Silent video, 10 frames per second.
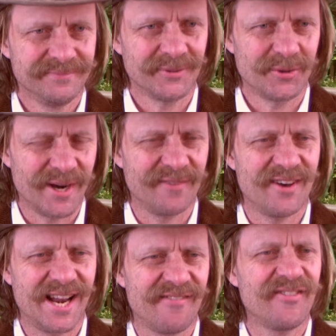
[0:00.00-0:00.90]
Great
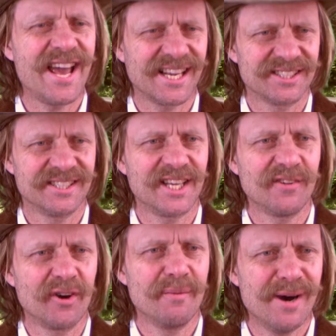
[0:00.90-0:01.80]
fella, thanks. Thank you
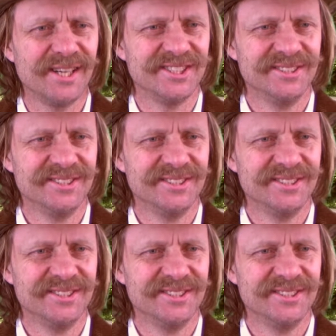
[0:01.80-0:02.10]
very much.